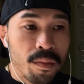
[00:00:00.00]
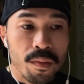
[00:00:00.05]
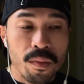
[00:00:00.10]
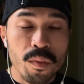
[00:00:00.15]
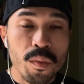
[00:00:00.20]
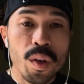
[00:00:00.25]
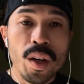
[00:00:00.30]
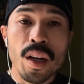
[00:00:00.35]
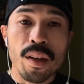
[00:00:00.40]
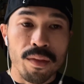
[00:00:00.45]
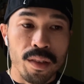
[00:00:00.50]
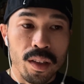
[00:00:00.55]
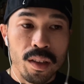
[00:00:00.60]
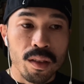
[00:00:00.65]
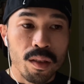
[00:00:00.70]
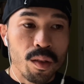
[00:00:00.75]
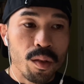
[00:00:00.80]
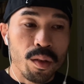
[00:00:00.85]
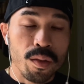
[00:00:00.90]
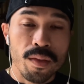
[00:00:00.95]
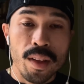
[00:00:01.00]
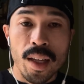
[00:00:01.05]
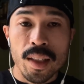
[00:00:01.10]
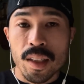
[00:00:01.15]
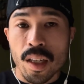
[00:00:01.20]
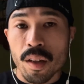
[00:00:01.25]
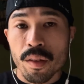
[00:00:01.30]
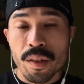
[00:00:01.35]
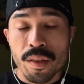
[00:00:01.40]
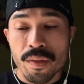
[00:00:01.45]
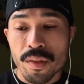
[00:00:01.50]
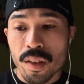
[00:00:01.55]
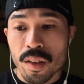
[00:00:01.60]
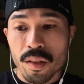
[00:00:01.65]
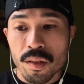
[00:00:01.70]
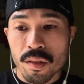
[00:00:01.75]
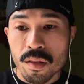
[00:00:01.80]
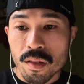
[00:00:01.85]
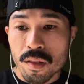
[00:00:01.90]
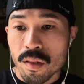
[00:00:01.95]
Whatever, cool, if that's how he
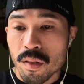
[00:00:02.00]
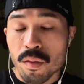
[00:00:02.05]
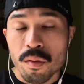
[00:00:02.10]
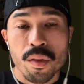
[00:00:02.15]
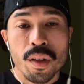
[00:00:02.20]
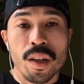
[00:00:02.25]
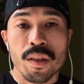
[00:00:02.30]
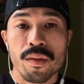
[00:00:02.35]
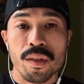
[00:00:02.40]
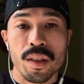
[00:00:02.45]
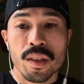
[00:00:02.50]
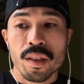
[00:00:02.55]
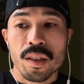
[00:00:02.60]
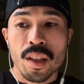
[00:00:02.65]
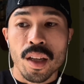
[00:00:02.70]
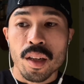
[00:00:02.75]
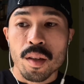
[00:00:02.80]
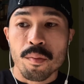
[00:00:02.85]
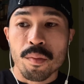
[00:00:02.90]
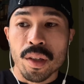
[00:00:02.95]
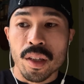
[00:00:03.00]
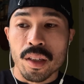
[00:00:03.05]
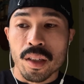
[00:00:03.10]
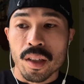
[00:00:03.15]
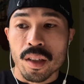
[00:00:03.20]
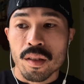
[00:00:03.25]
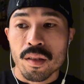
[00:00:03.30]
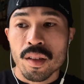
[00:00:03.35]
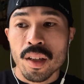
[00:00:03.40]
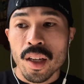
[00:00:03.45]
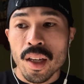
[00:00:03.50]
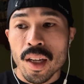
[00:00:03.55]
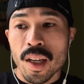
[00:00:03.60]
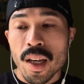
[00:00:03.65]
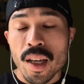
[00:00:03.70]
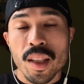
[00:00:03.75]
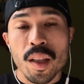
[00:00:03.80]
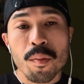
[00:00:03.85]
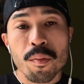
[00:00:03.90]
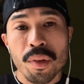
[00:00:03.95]
feels, whatever, it's not a big deal.
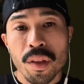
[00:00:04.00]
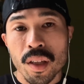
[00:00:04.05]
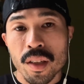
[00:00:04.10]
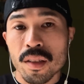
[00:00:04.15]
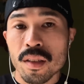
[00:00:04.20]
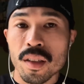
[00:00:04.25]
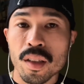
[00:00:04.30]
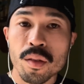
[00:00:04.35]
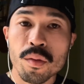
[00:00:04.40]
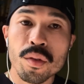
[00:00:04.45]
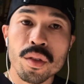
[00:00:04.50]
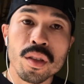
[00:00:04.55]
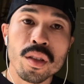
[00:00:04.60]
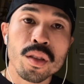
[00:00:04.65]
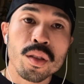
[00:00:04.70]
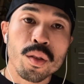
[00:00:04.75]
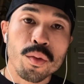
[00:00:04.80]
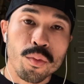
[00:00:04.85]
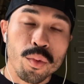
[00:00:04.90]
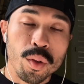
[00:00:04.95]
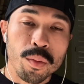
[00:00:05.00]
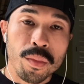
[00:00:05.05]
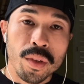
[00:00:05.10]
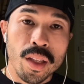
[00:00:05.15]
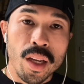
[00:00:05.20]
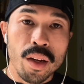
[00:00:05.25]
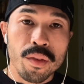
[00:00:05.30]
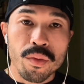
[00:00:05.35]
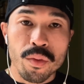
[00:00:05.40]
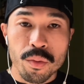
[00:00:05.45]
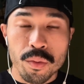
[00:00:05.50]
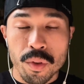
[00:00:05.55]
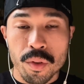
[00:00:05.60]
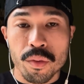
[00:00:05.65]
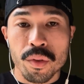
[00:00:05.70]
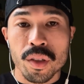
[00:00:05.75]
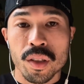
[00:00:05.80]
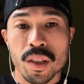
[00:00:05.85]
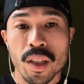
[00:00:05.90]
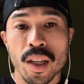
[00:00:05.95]
And then plus, it was just a rumor that everyone
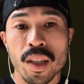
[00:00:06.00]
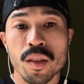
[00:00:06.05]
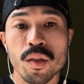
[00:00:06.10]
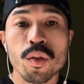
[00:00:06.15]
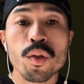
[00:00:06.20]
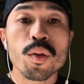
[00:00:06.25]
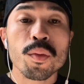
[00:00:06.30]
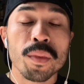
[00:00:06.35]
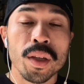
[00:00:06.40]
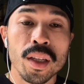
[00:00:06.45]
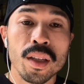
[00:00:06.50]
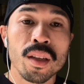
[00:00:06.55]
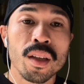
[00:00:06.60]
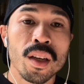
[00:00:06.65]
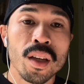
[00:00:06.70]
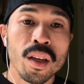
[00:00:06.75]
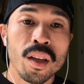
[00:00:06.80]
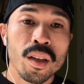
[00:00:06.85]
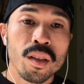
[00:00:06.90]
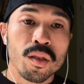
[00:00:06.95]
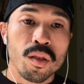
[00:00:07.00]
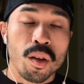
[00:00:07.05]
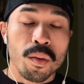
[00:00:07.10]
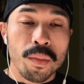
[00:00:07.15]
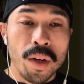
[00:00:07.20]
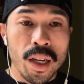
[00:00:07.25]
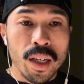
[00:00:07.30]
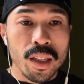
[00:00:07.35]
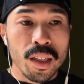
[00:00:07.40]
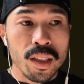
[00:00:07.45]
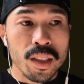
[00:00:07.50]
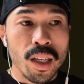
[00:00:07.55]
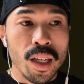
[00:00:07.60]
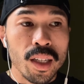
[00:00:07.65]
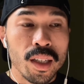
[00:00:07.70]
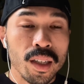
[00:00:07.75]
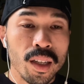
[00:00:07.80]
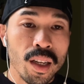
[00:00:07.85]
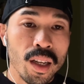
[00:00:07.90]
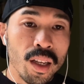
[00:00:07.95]
was saying to me. So I'm not gonna
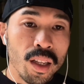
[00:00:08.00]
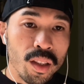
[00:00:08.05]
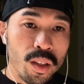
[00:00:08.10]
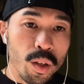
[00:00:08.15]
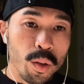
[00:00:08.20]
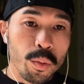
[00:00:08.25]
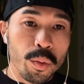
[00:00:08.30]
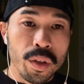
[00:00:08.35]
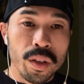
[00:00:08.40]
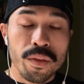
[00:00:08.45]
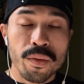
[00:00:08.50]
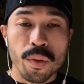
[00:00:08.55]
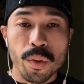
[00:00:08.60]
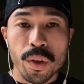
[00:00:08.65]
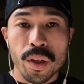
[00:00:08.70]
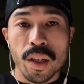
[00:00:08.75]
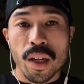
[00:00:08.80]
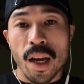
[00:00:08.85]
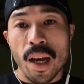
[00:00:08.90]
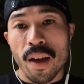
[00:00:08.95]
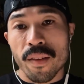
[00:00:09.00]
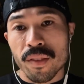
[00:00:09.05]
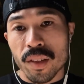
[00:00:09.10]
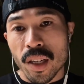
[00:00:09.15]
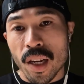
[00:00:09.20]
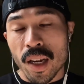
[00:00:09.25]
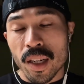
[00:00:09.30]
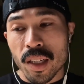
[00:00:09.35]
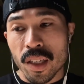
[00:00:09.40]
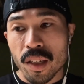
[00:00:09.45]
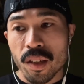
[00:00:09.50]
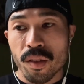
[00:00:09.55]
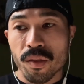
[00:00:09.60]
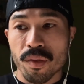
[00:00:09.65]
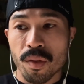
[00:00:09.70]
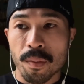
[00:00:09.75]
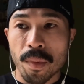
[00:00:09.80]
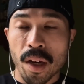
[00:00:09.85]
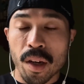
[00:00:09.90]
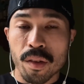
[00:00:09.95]
take their word for it. I have to kind of hear it
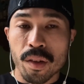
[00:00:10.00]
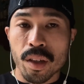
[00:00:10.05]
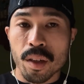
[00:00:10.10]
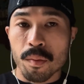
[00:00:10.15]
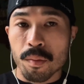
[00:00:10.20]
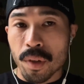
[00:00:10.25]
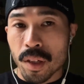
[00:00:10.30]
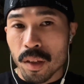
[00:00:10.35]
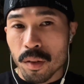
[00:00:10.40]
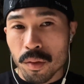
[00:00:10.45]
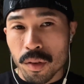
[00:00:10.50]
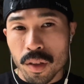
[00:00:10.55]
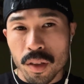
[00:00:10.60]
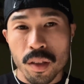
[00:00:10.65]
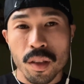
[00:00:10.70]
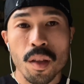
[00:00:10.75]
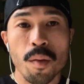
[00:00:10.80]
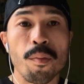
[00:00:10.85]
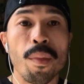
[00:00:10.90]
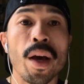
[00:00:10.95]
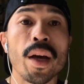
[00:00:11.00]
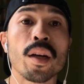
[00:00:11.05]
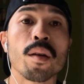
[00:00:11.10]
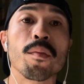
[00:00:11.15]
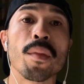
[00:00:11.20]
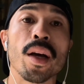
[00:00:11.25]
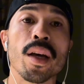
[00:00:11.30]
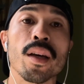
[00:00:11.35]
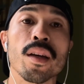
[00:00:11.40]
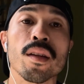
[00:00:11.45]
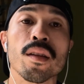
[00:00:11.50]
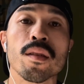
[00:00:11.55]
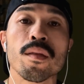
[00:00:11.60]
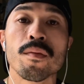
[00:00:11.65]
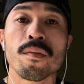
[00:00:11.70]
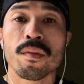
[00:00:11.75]
from Eric, but it was just in the back of my head.